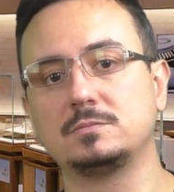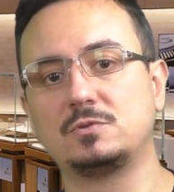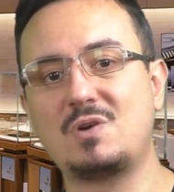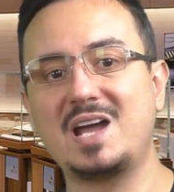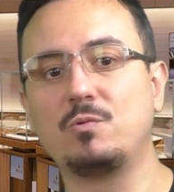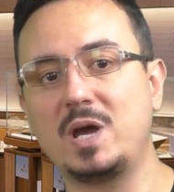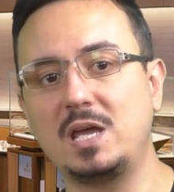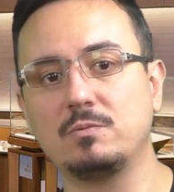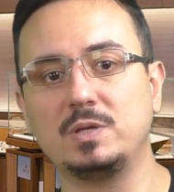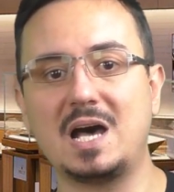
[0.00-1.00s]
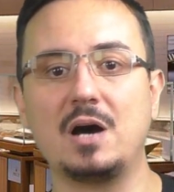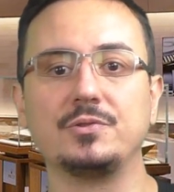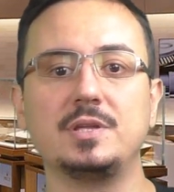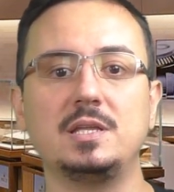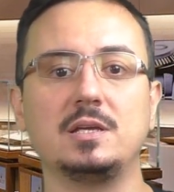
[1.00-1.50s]
right away
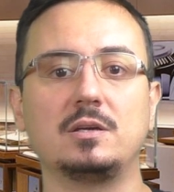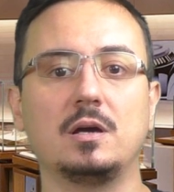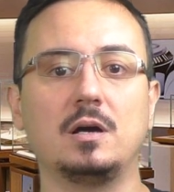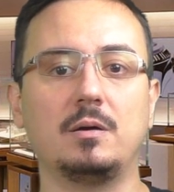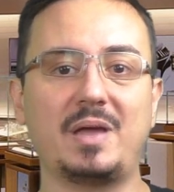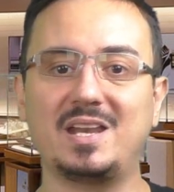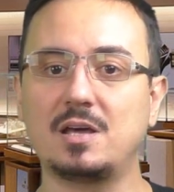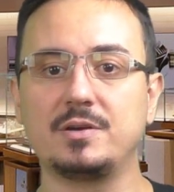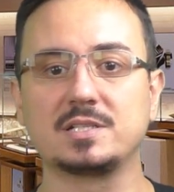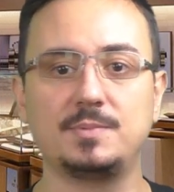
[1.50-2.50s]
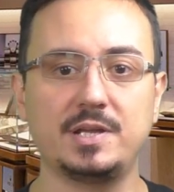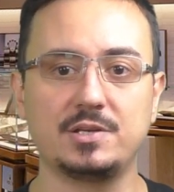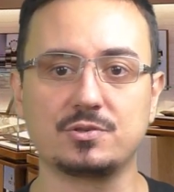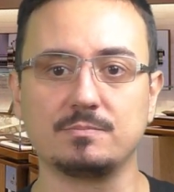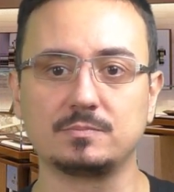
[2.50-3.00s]
without needing any other
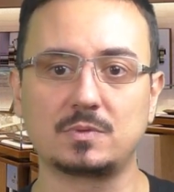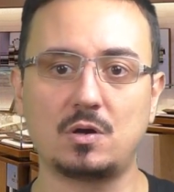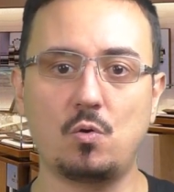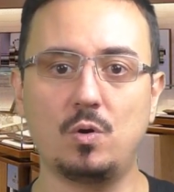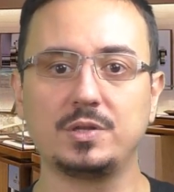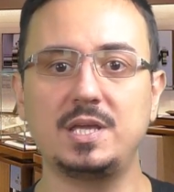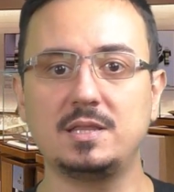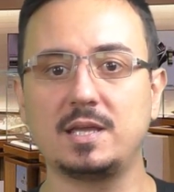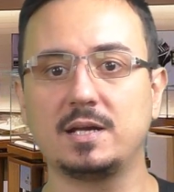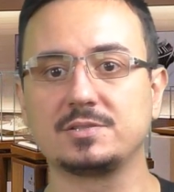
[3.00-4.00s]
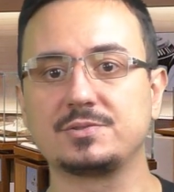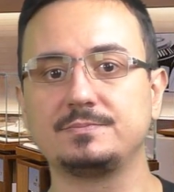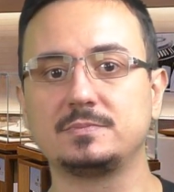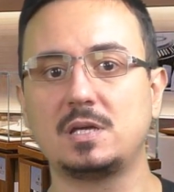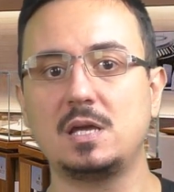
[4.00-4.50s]
explanation. All details
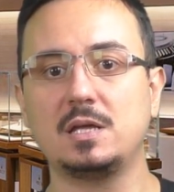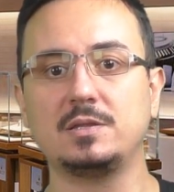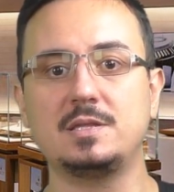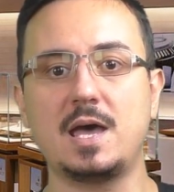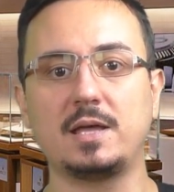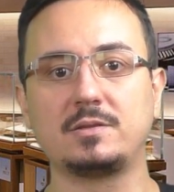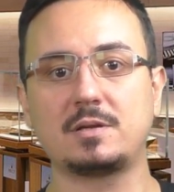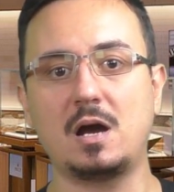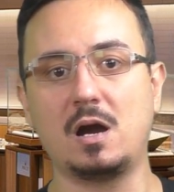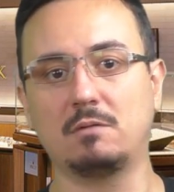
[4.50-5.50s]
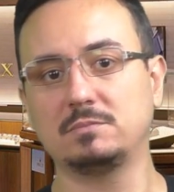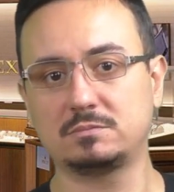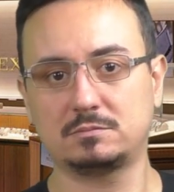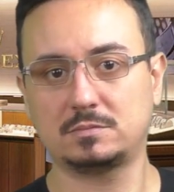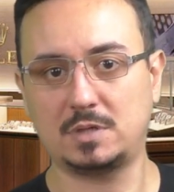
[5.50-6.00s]
that are
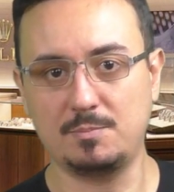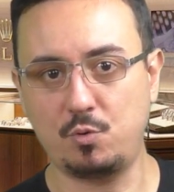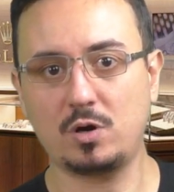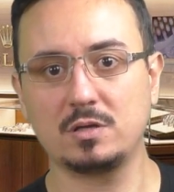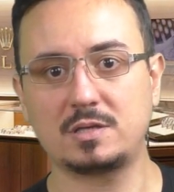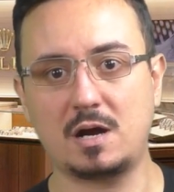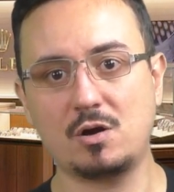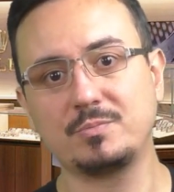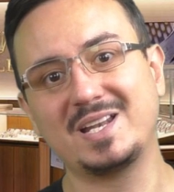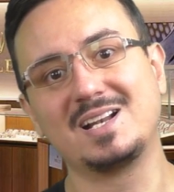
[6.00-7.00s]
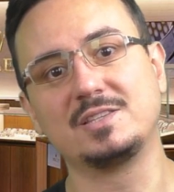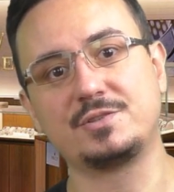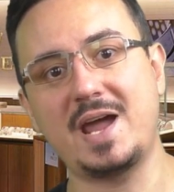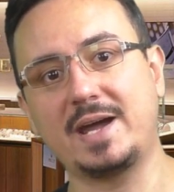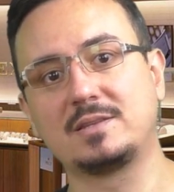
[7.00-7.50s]
important are automatically
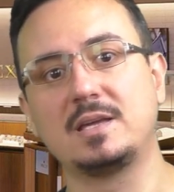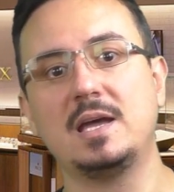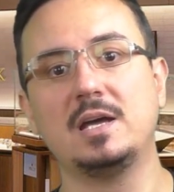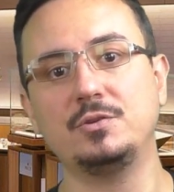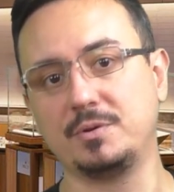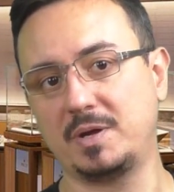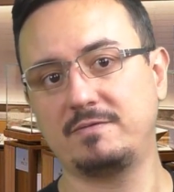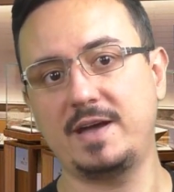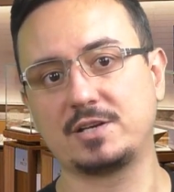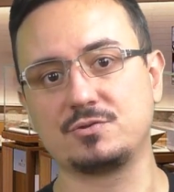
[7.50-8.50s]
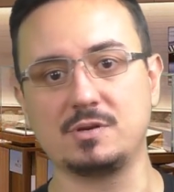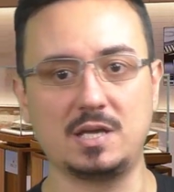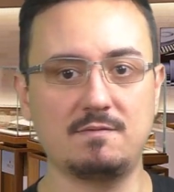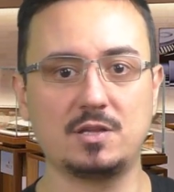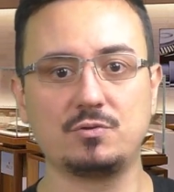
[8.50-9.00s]
tracked during manufacturing:
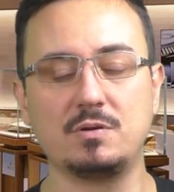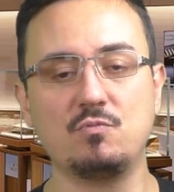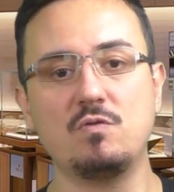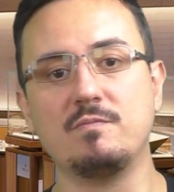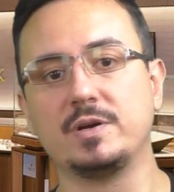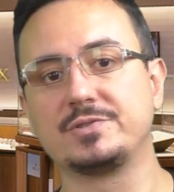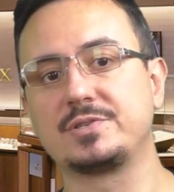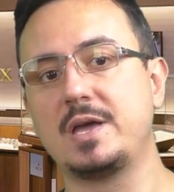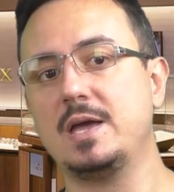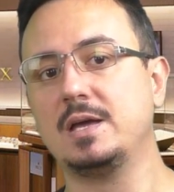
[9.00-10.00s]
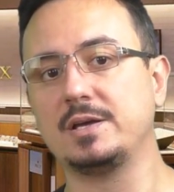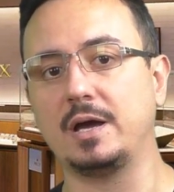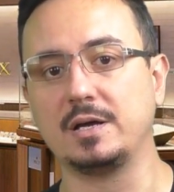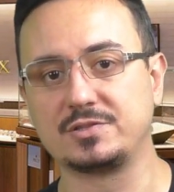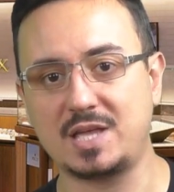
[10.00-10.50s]
inventory movements,
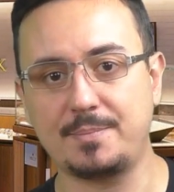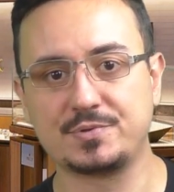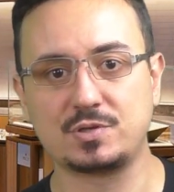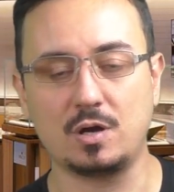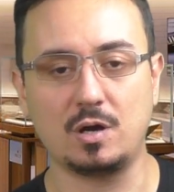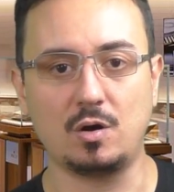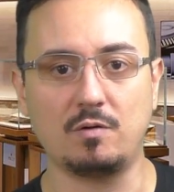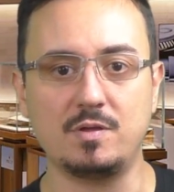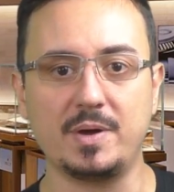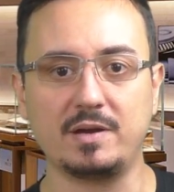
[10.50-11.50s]
steps of the